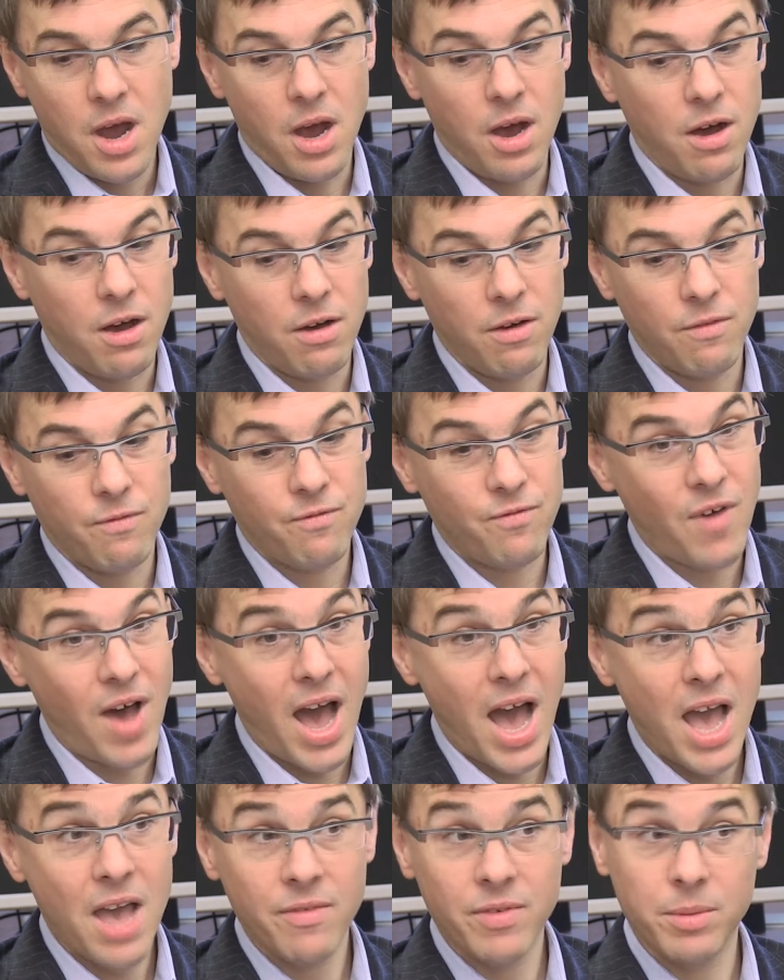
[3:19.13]

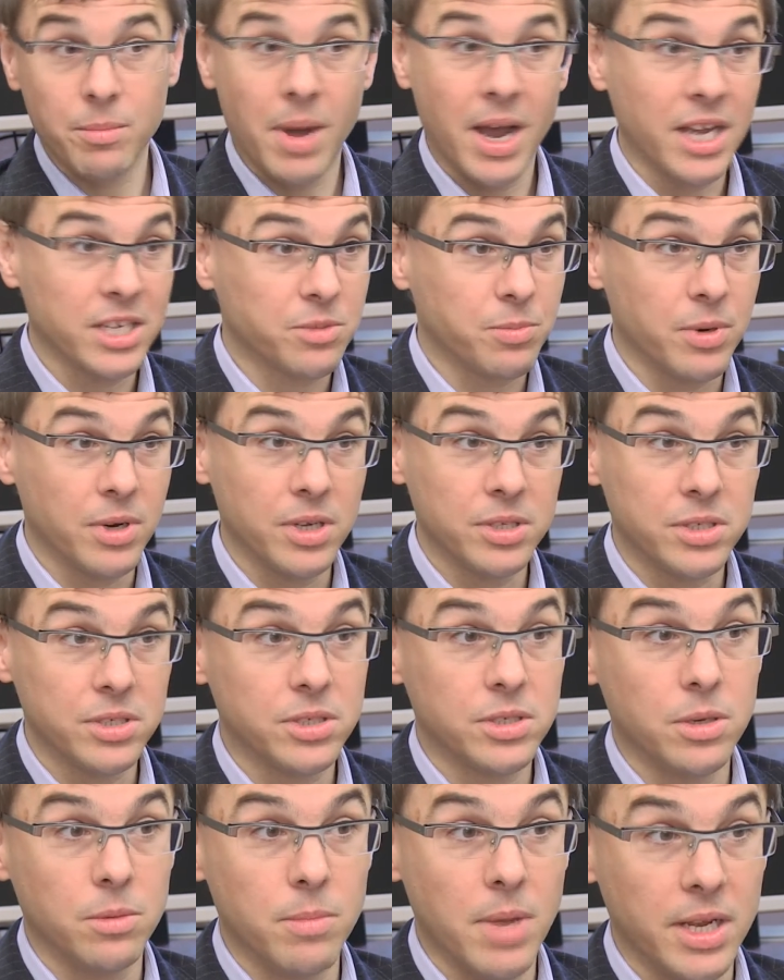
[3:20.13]
5, in my experience,
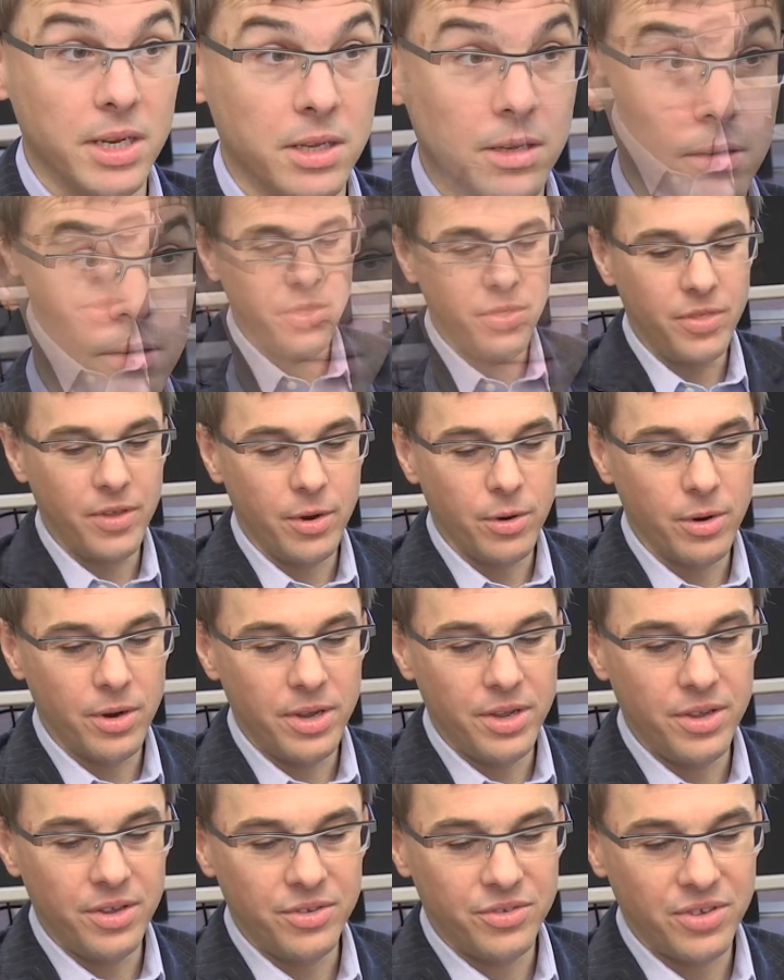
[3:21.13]
is too many. There
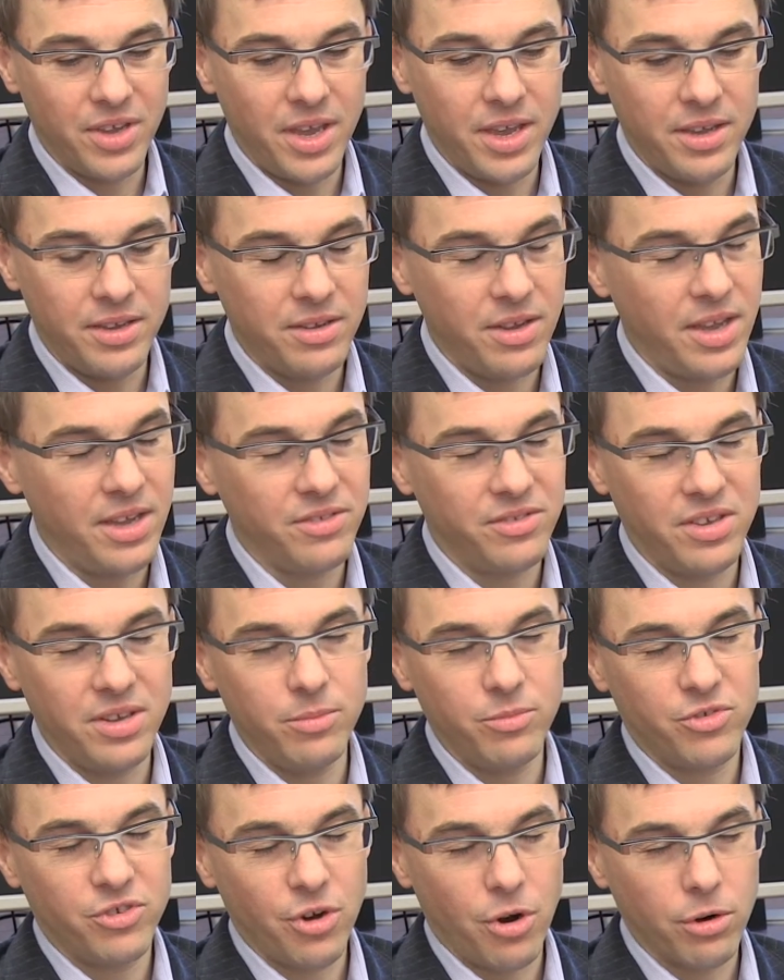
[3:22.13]
is a
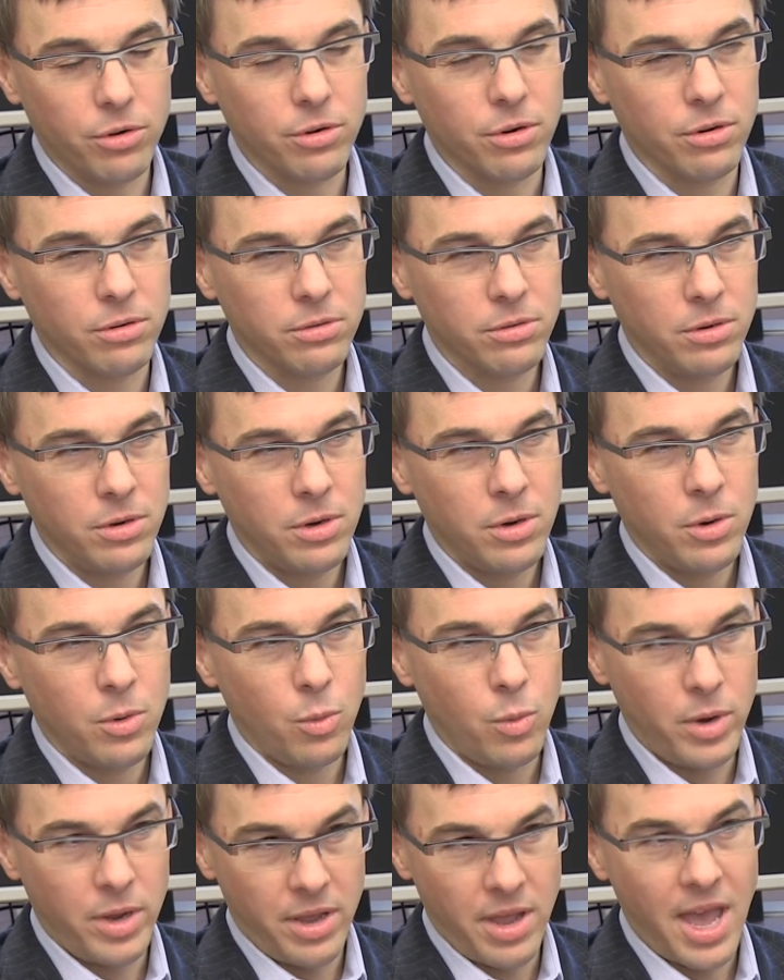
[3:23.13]
team charter
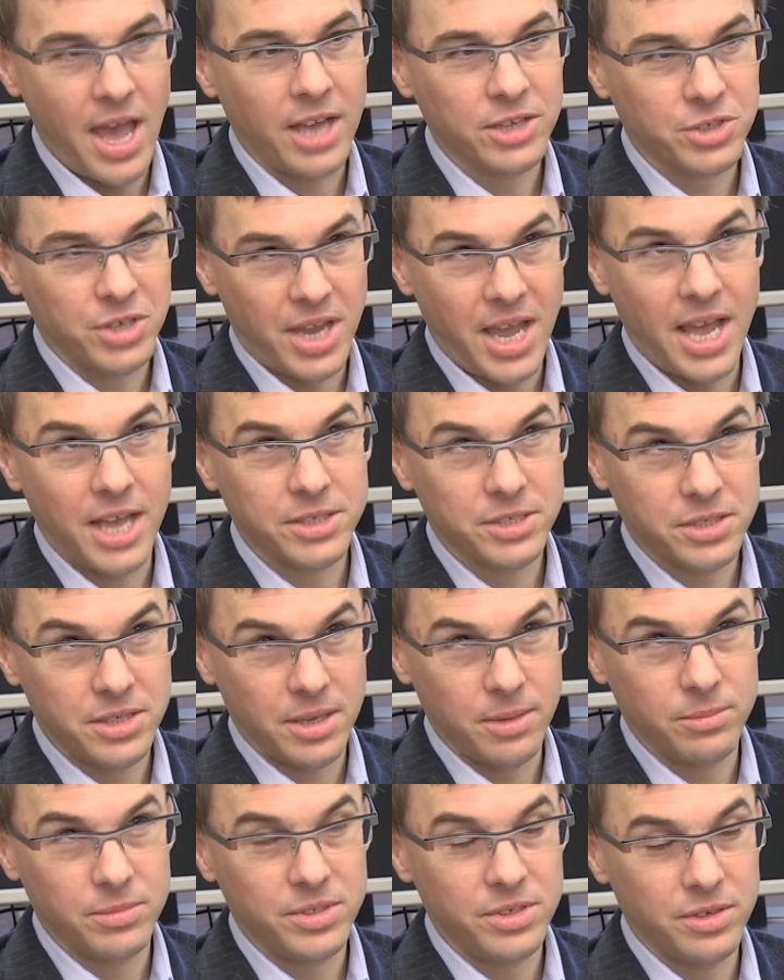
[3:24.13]
we actually ask
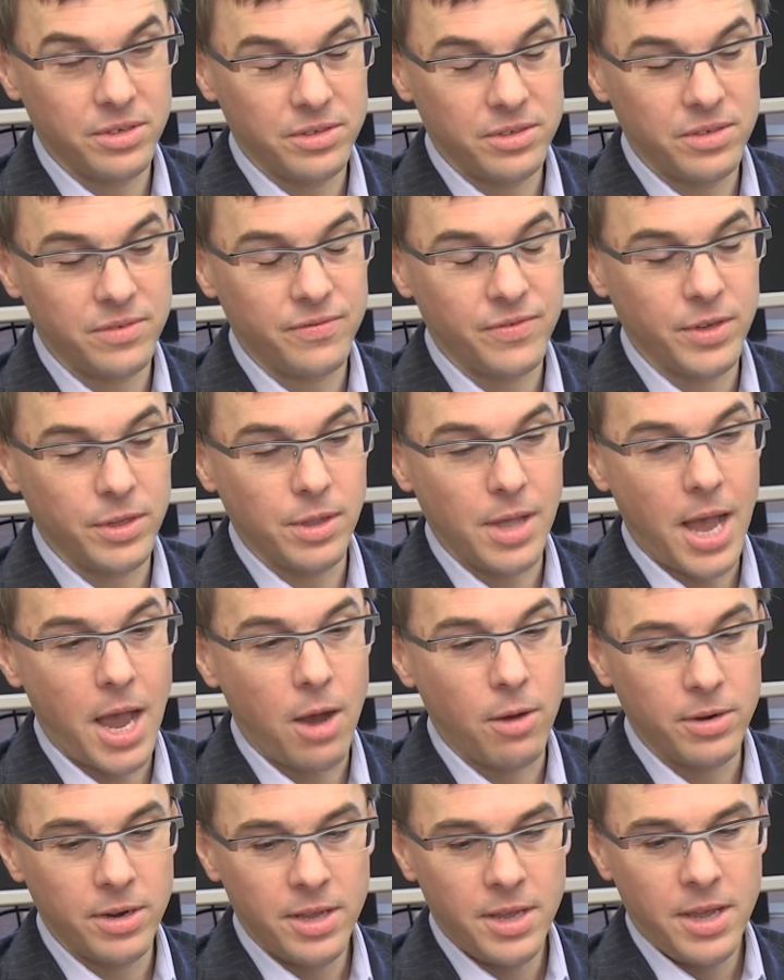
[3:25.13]
them to fill
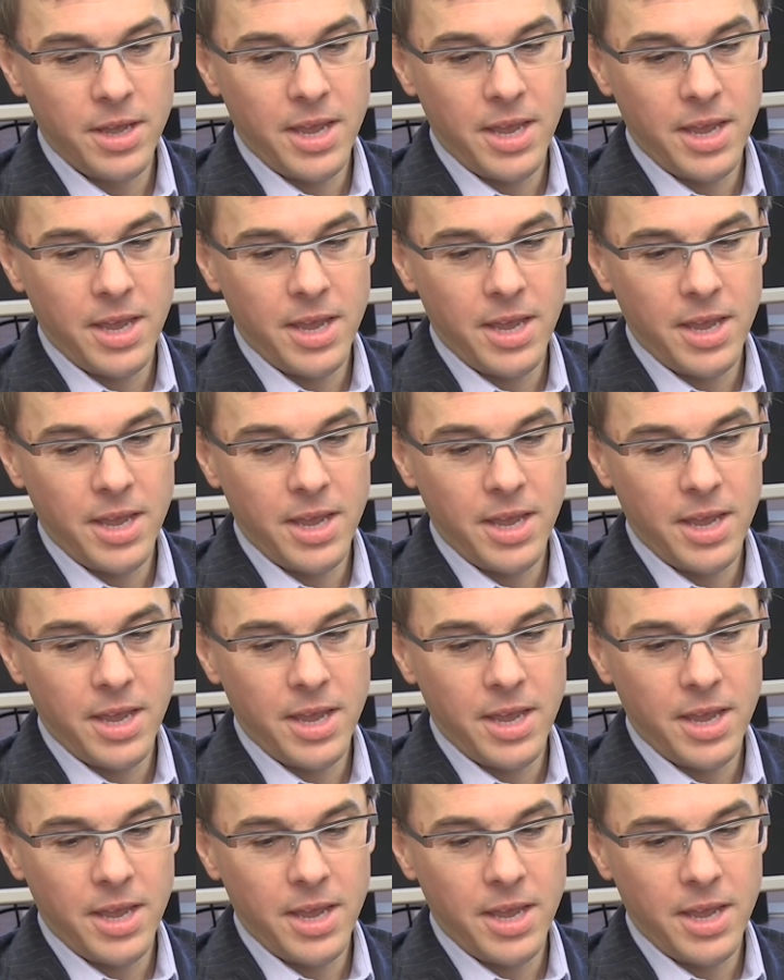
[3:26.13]
out.